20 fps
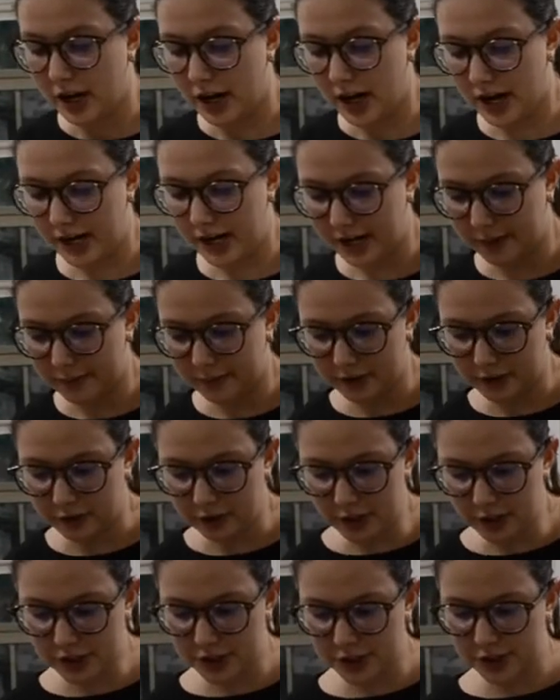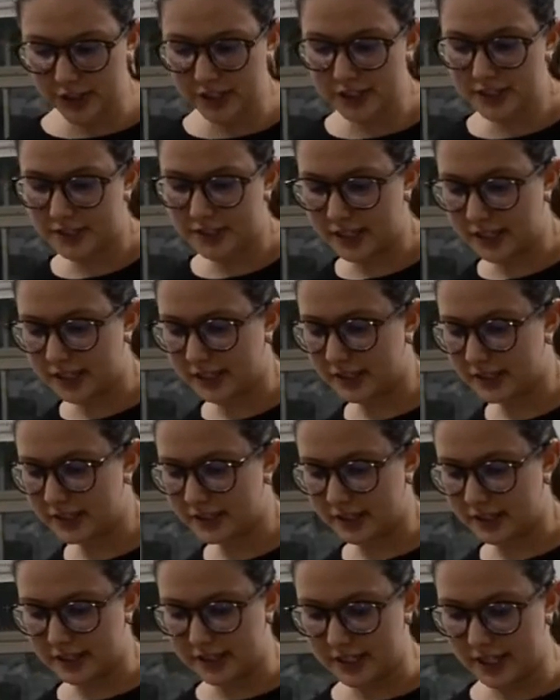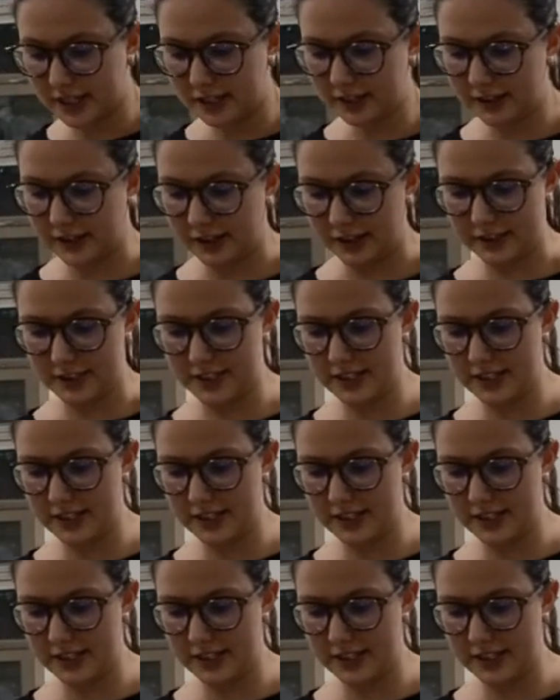I am going to crush this, and it's going to take a long